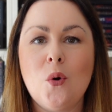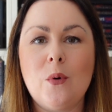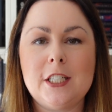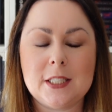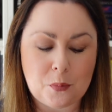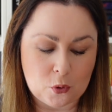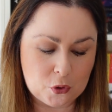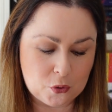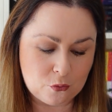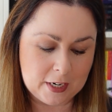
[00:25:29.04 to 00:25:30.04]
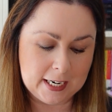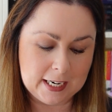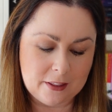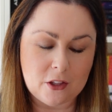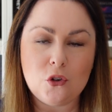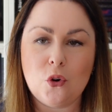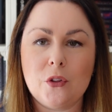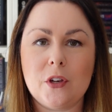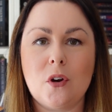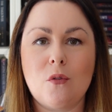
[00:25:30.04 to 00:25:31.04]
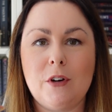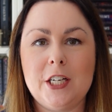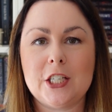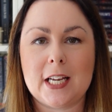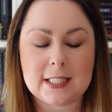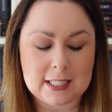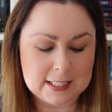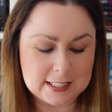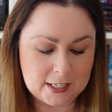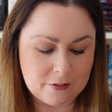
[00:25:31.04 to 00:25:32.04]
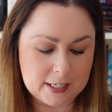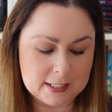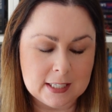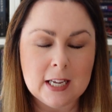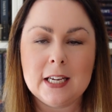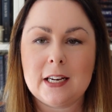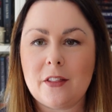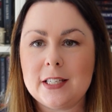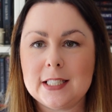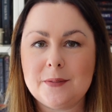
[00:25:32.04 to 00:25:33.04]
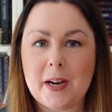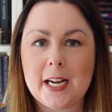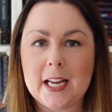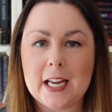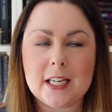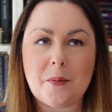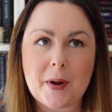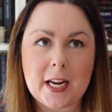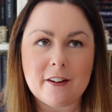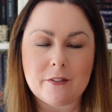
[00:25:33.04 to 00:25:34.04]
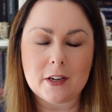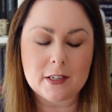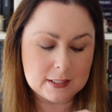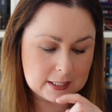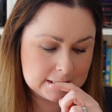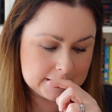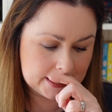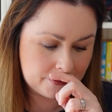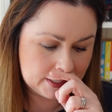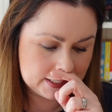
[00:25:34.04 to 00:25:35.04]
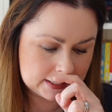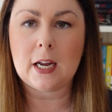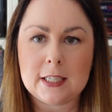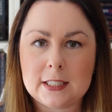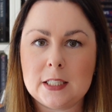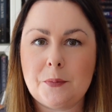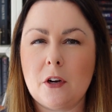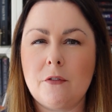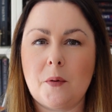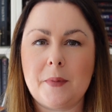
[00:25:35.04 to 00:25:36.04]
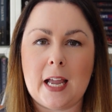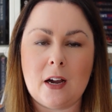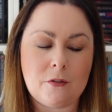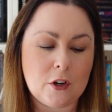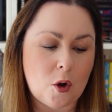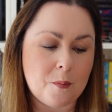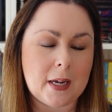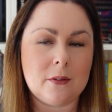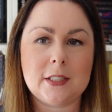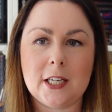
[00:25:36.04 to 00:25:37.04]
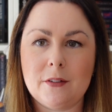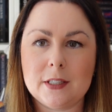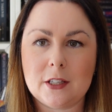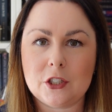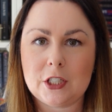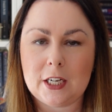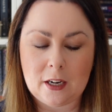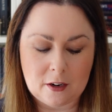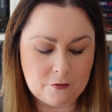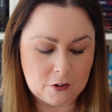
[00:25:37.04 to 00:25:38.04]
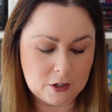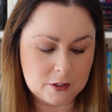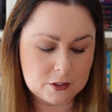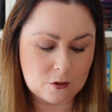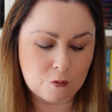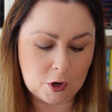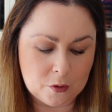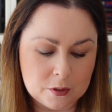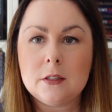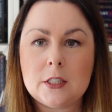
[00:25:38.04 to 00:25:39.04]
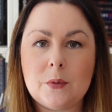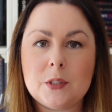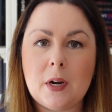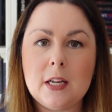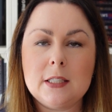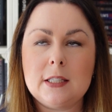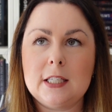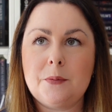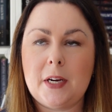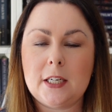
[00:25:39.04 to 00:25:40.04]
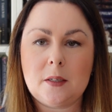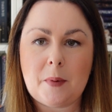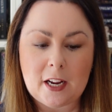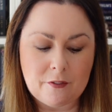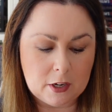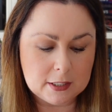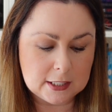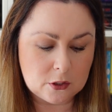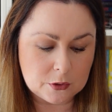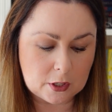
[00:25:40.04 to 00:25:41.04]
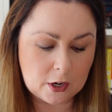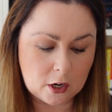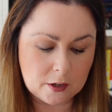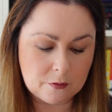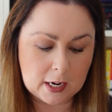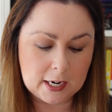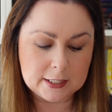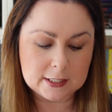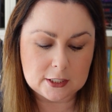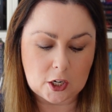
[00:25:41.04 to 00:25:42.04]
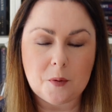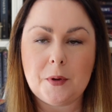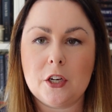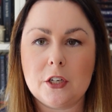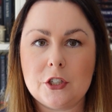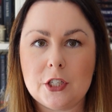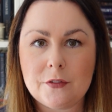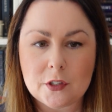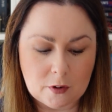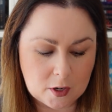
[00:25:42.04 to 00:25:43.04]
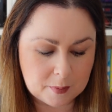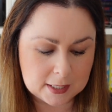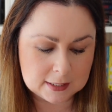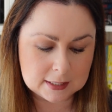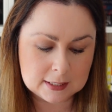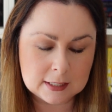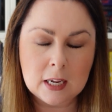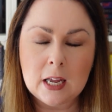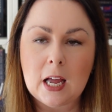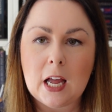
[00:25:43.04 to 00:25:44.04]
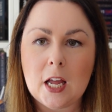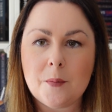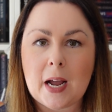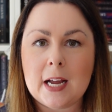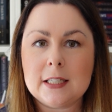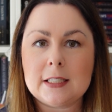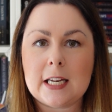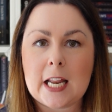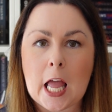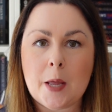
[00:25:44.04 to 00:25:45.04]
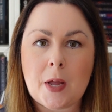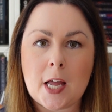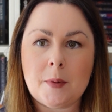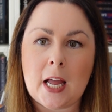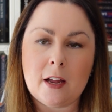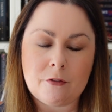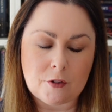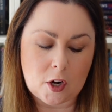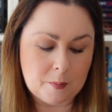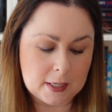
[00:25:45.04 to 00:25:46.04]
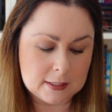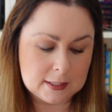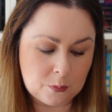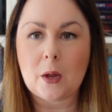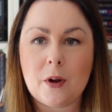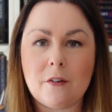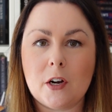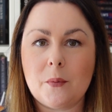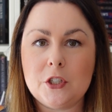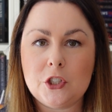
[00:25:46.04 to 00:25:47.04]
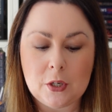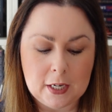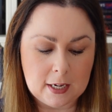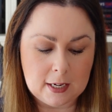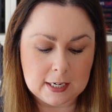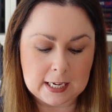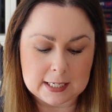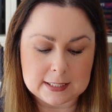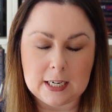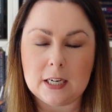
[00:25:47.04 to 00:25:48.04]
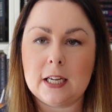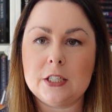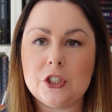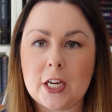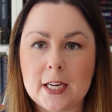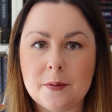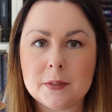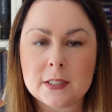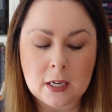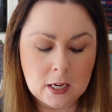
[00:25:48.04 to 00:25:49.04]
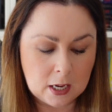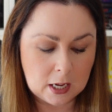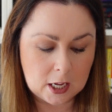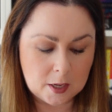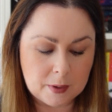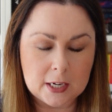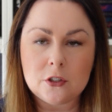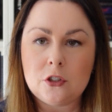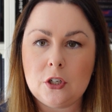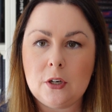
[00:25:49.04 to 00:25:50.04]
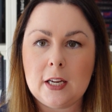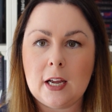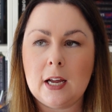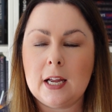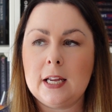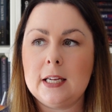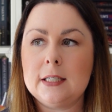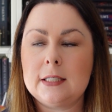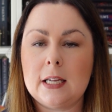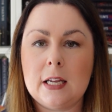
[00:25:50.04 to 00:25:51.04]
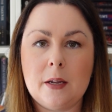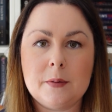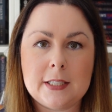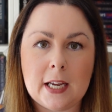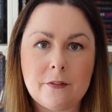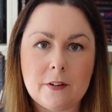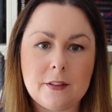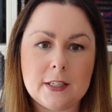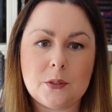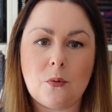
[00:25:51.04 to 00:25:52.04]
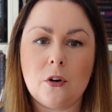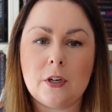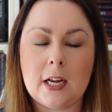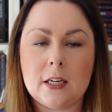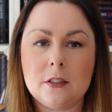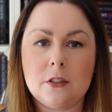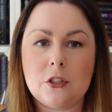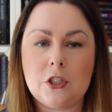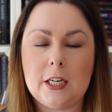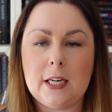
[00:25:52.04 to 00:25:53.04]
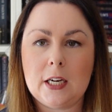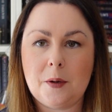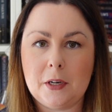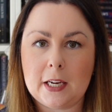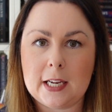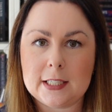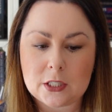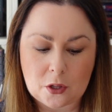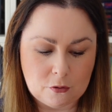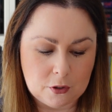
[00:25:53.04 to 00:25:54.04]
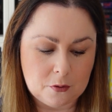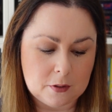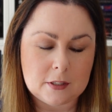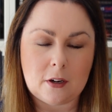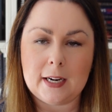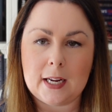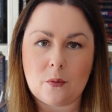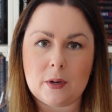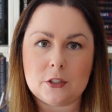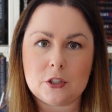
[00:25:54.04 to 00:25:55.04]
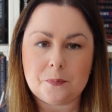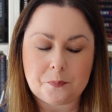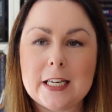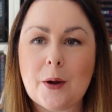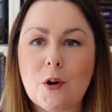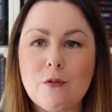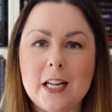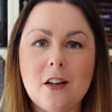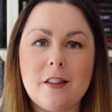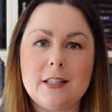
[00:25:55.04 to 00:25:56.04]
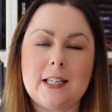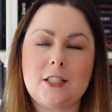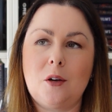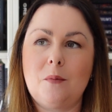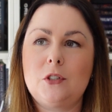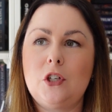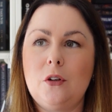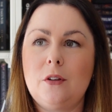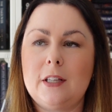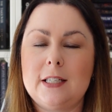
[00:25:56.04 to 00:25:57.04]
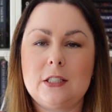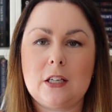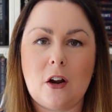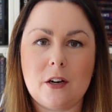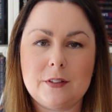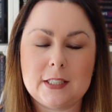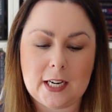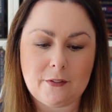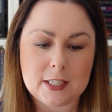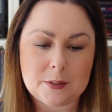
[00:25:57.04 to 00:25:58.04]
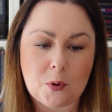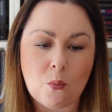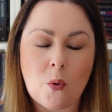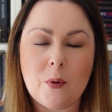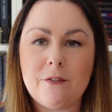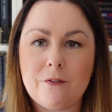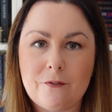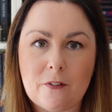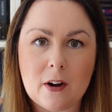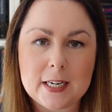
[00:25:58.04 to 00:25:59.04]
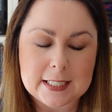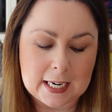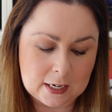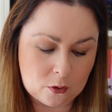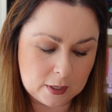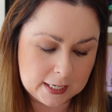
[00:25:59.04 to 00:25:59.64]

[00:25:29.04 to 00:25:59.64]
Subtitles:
which is book 3 in the Northern Rejects series. Now this is mainly an Omegaverse series, and it's a spin-off from the Alpha Compound series that she first wrote. So as well as this being an Omegaverse, it's also kind of a dystopian shifter romance, and an MMF romance. We are following Julia, Cassian and James, and Julia is deaf in this one, and she communicates through sign language. Now I really like the setup to this kind of series, but what we find out